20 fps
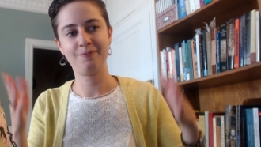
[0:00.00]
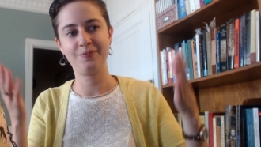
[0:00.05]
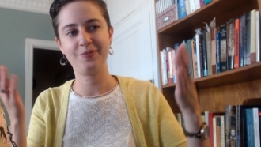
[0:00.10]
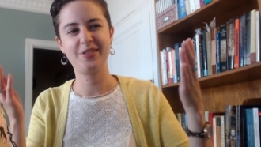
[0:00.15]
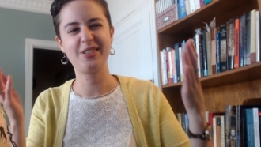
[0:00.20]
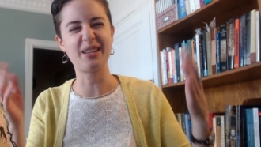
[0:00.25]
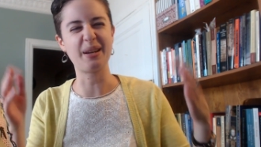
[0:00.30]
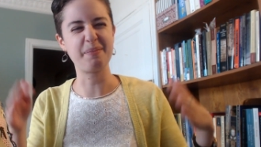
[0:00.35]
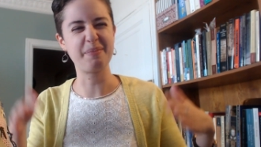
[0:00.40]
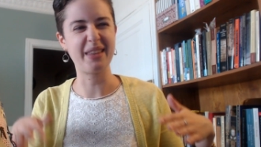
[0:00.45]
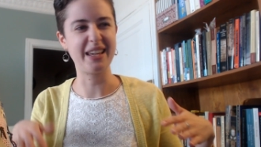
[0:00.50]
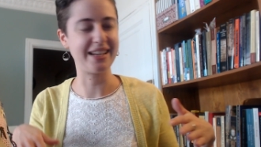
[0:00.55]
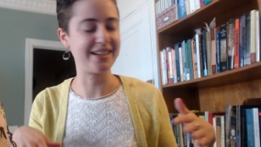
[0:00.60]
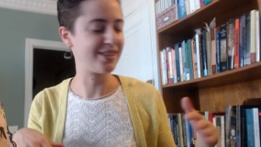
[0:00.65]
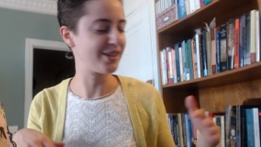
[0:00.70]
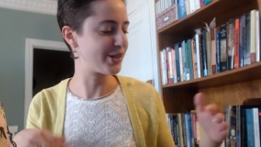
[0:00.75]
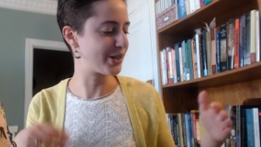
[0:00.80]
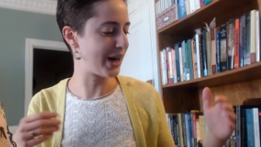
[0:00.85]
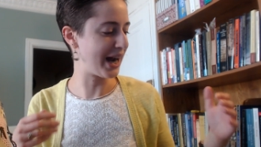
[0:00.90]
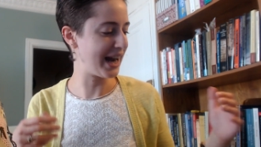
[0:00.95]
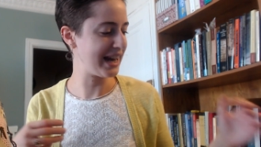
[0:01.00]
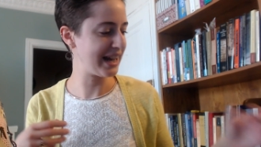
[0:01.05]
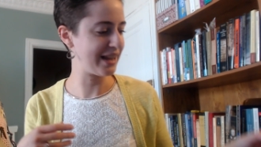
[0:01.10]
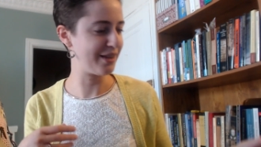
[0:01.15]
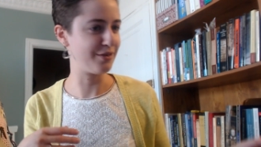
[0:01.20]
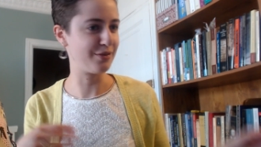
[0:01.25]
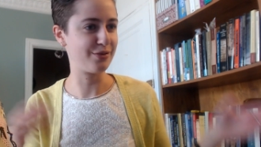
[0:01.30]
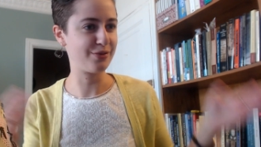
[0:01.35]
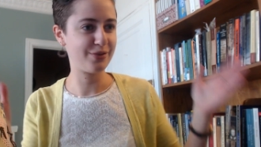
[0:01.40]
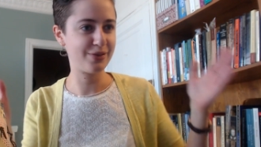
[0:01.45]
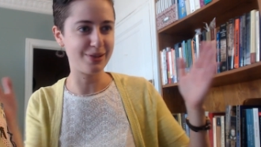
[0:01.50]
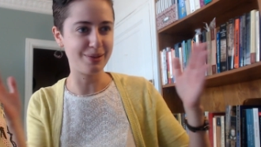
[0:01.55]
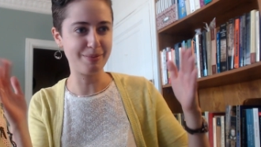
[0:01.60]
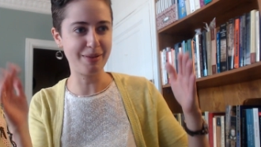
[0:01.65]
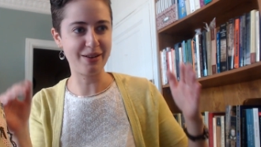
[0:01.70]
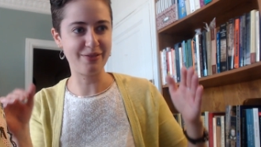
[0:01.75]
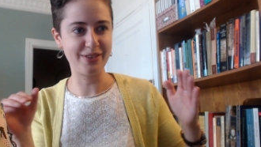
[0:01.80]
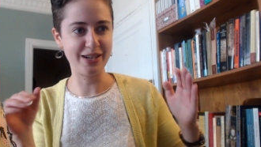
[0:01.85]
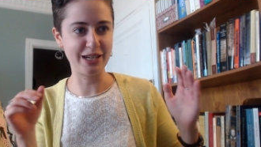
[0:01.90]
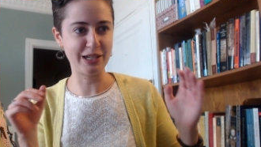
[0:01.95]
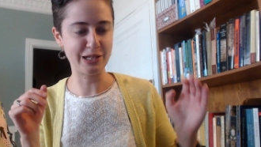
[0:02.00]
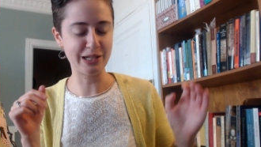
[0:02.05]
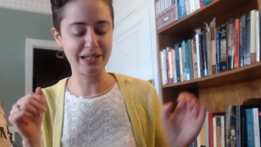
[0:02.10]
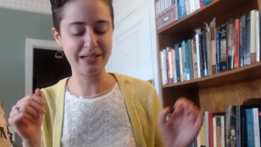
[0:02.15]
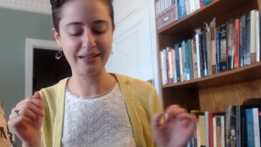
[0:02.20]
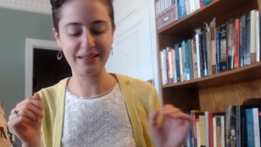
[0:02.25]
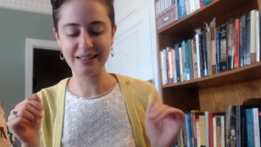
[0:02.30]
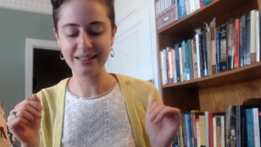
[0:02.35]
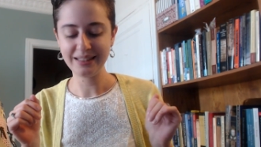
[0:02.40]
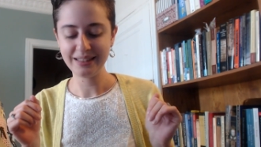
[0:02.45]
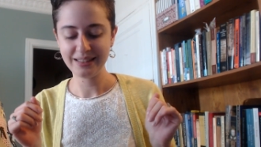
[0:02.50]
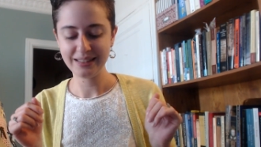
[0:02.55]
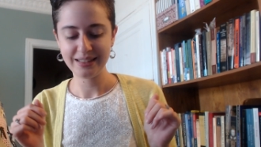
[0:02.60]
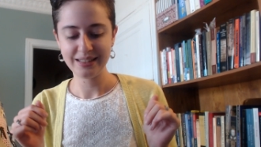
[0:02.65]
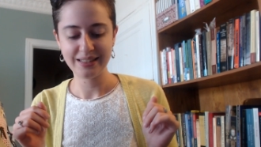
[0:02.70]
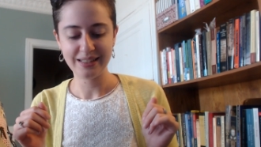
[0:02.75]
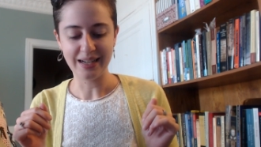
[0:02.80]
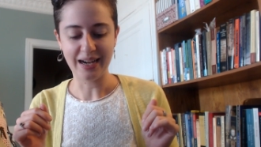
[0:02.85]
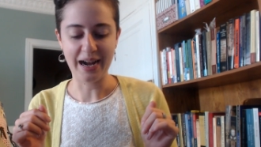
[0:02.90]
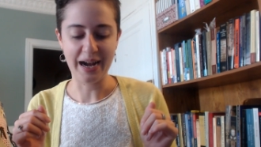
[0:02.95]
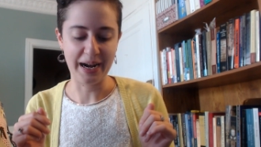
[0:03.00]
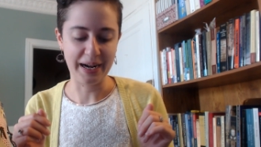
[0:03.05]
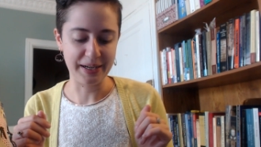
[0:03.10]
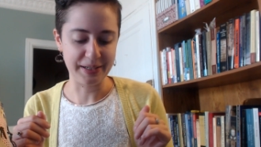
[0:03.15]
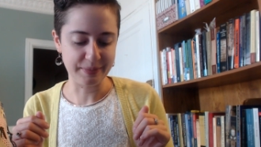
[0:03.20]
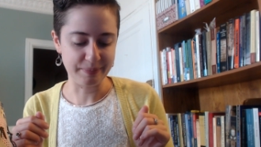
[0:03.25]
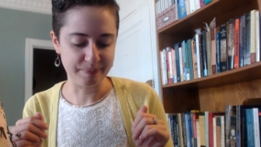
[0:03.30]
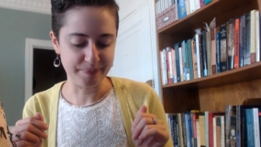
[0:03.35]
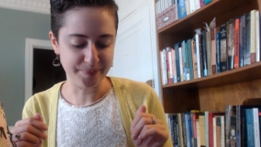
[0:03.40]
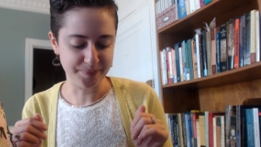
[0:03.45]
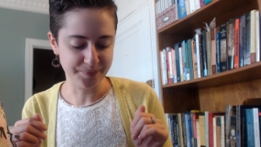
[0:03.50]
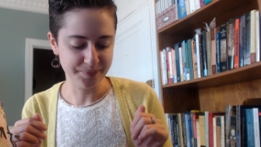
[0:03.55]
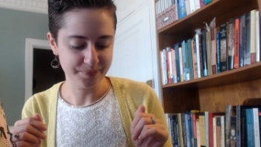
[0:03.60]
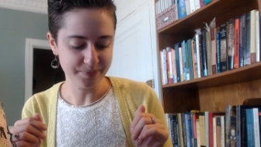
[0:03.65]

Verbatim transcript: something to try to give some definition. Um,